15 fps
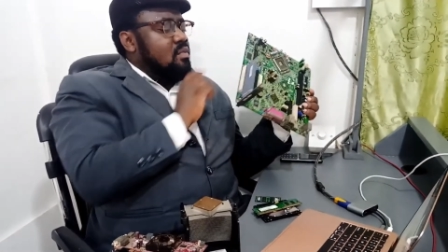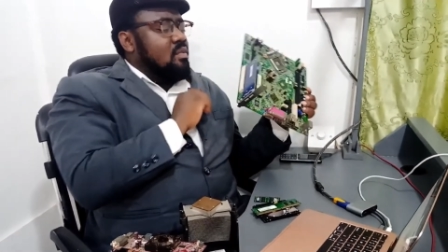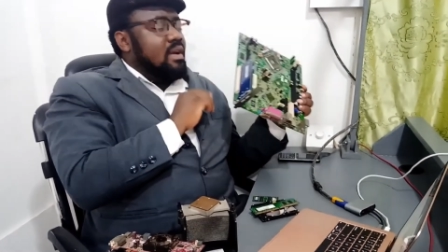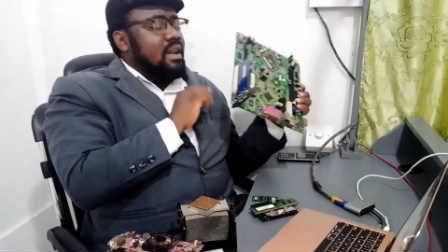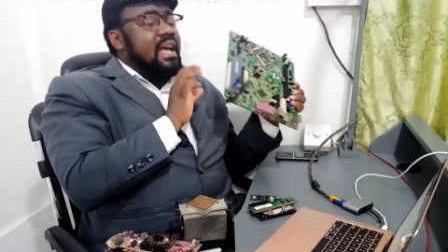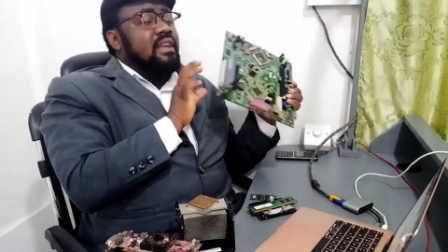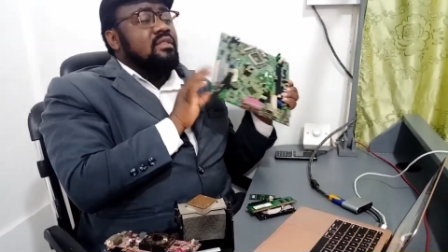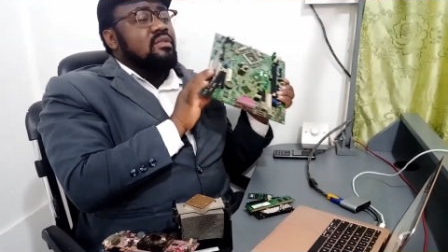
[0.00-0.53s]

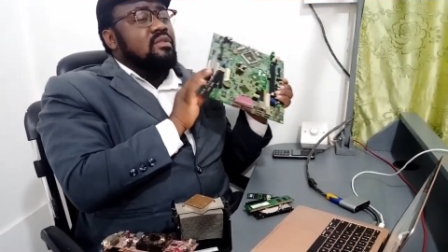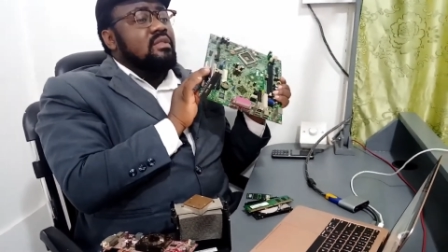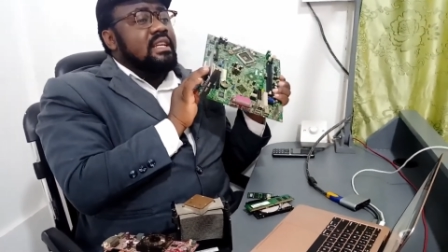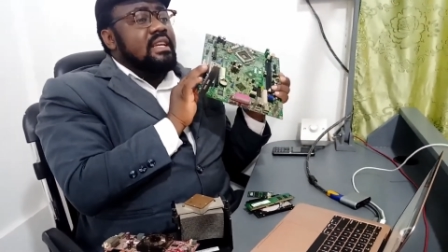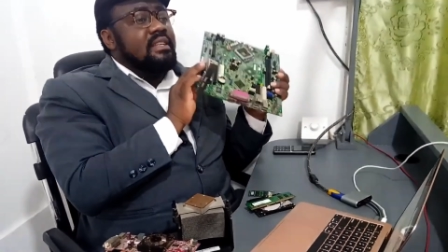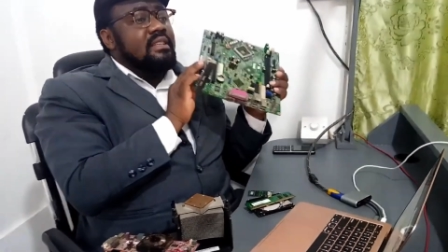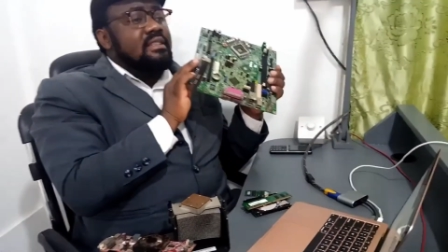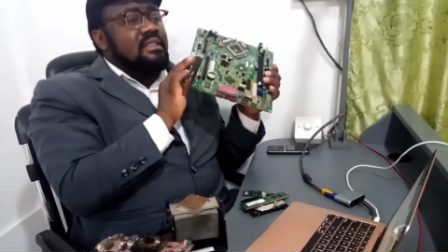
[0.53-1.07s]
When I do
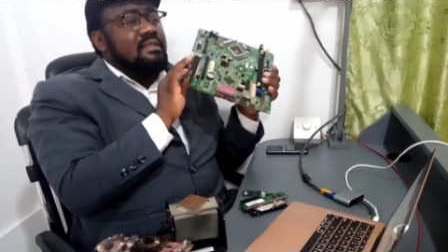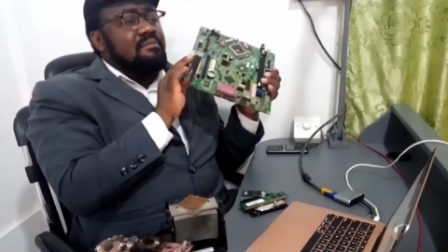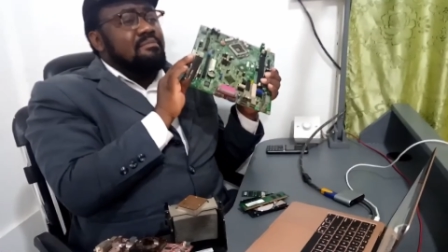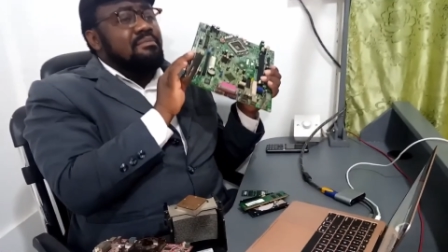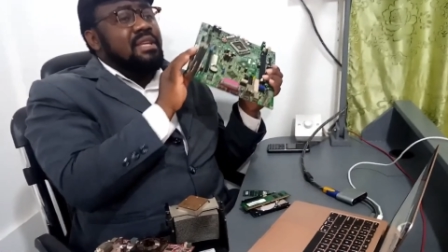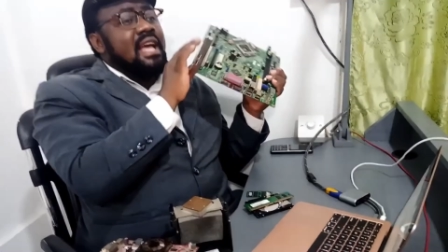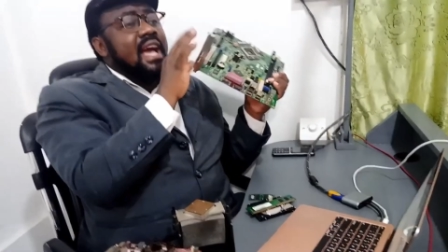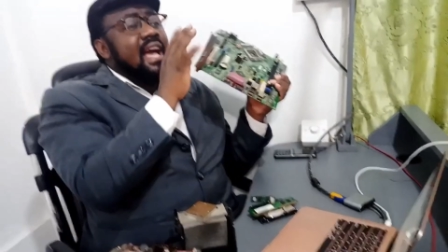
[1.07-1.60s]
this,
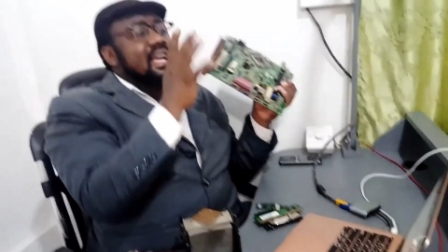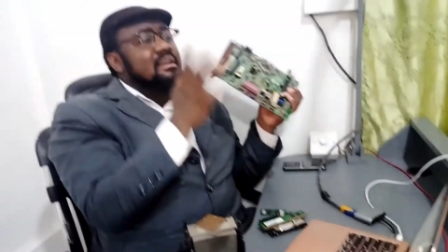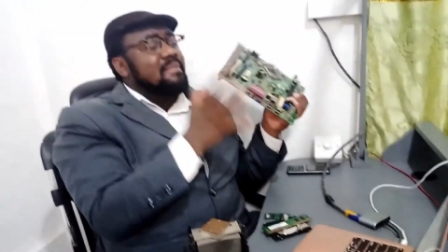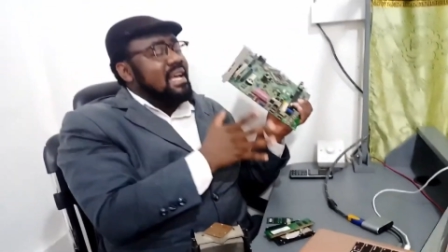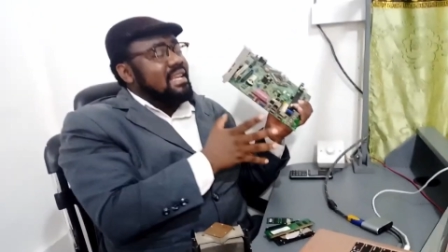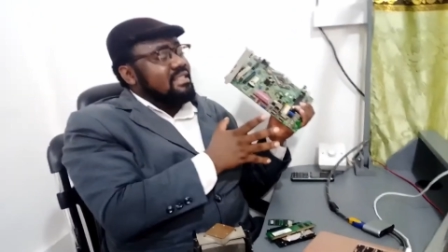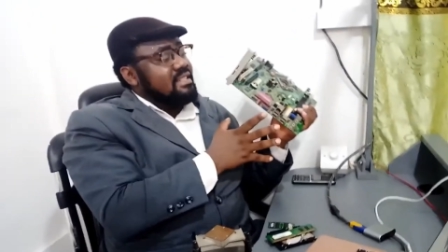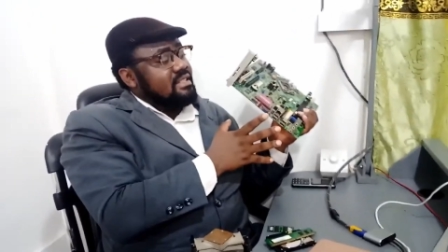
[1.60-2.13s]
behind
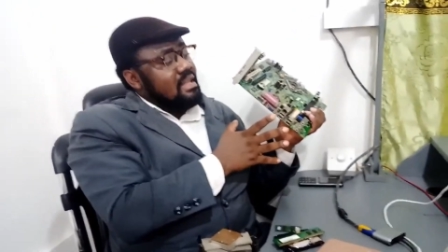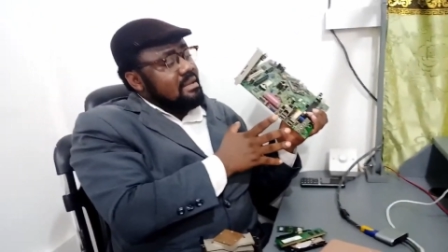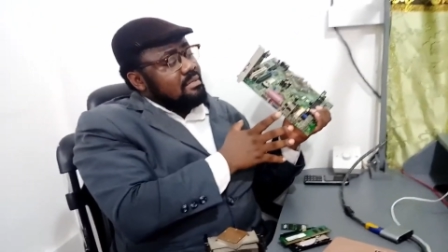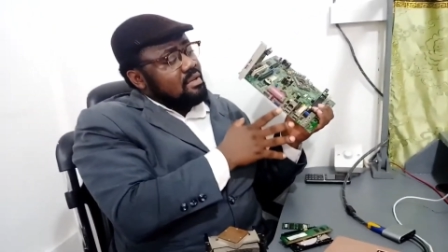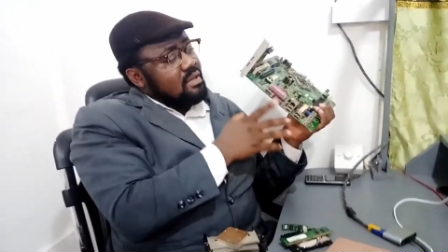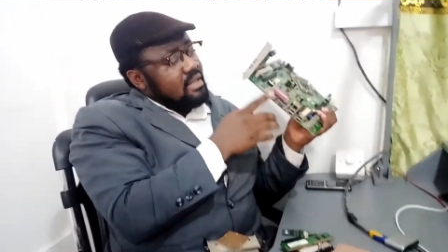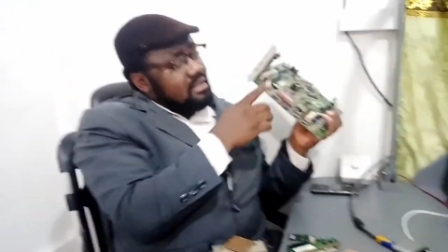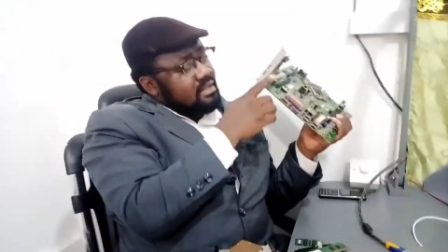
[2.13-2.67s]
my system
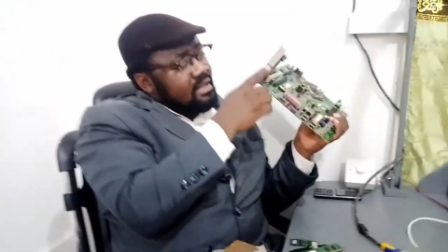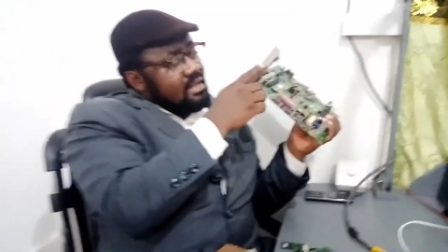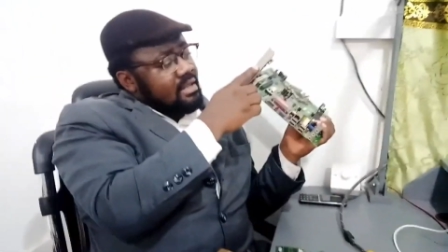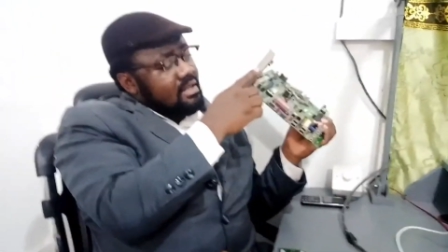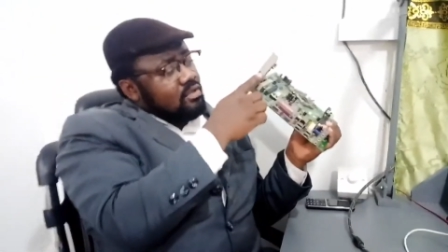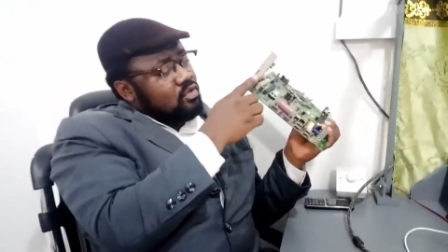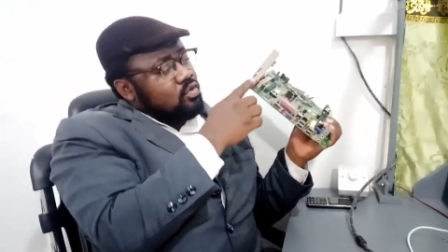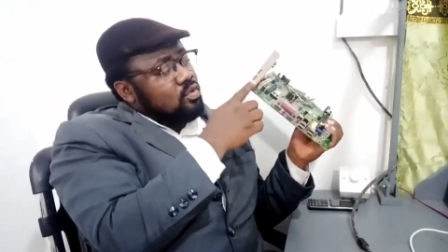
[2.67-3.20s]
unit,
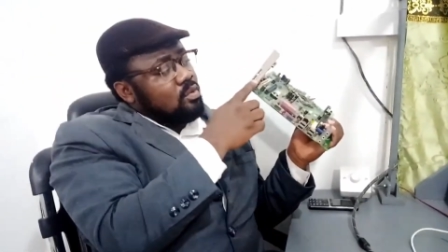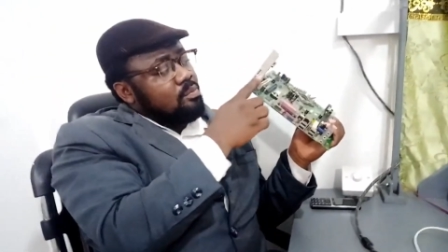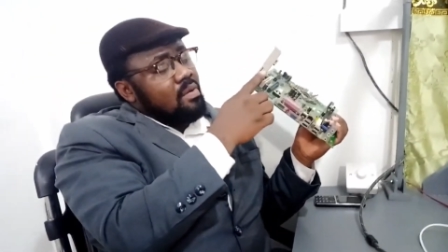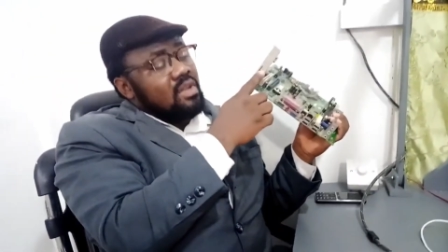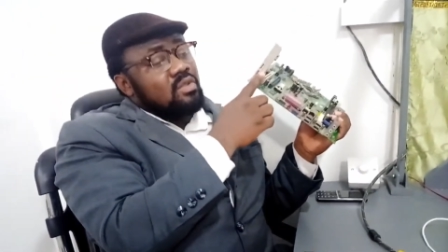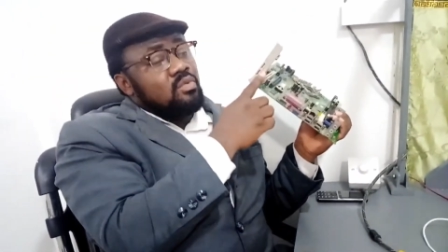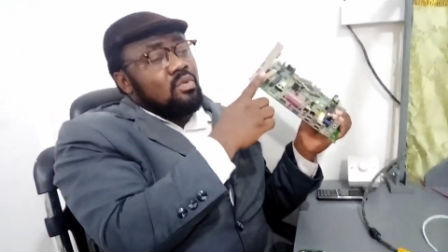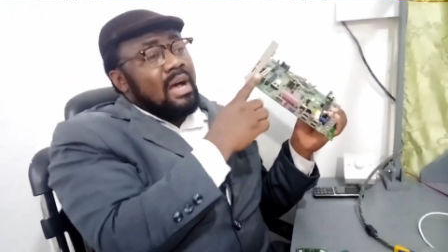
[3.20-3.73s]
2
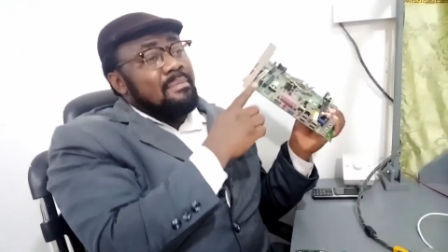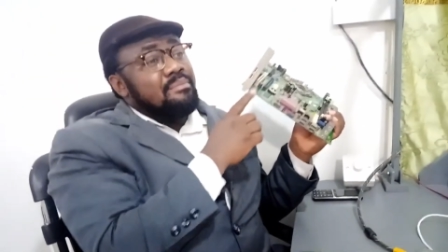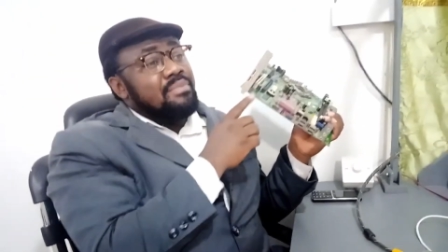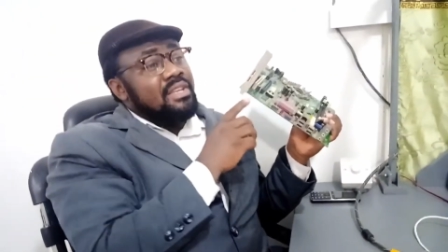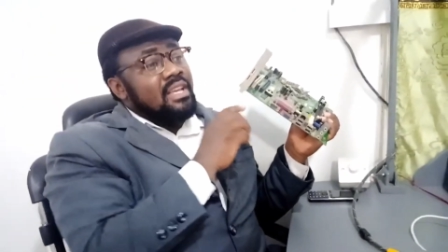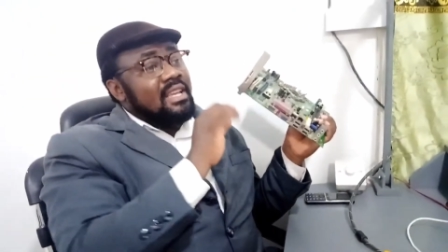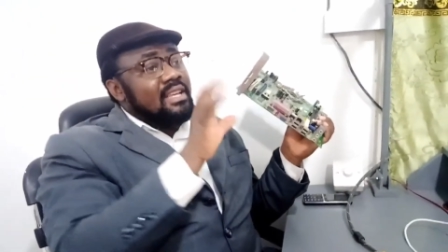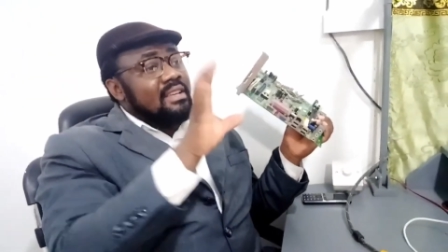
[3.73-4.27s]
ports will
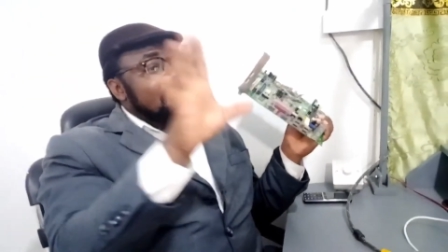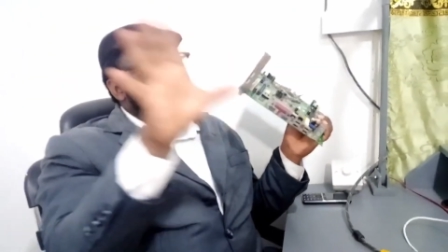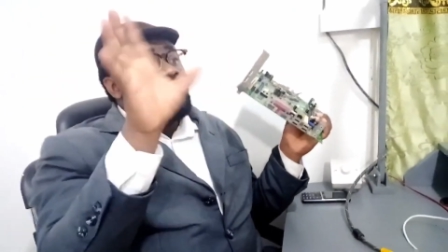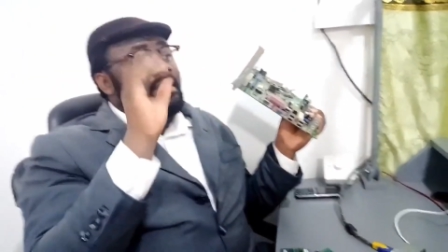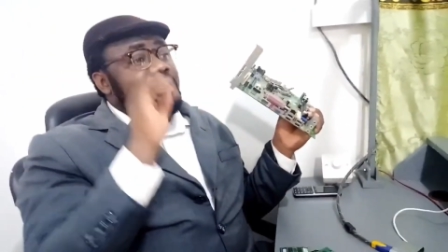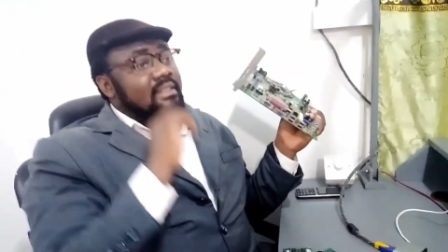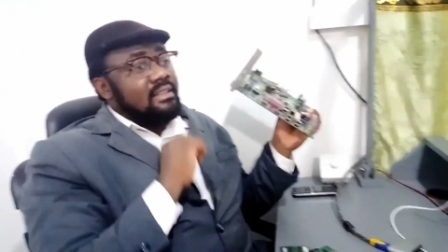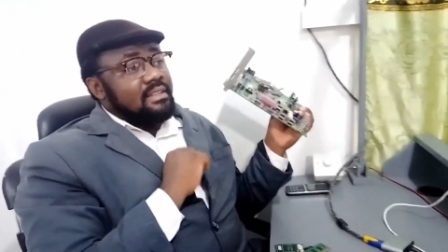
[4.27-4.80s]
appear
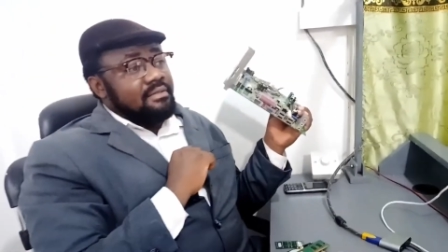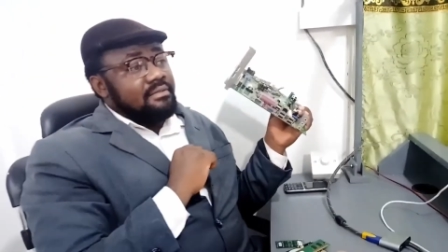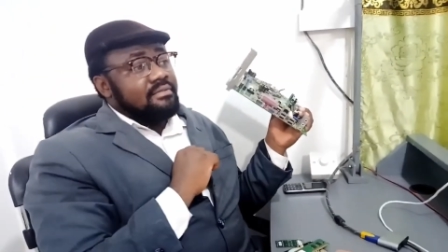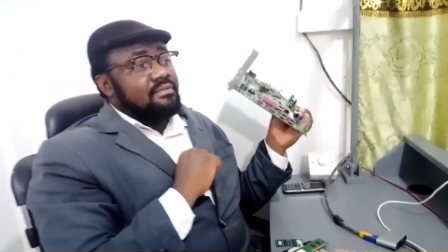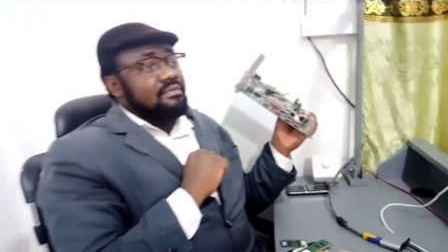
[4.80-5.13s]
immediately.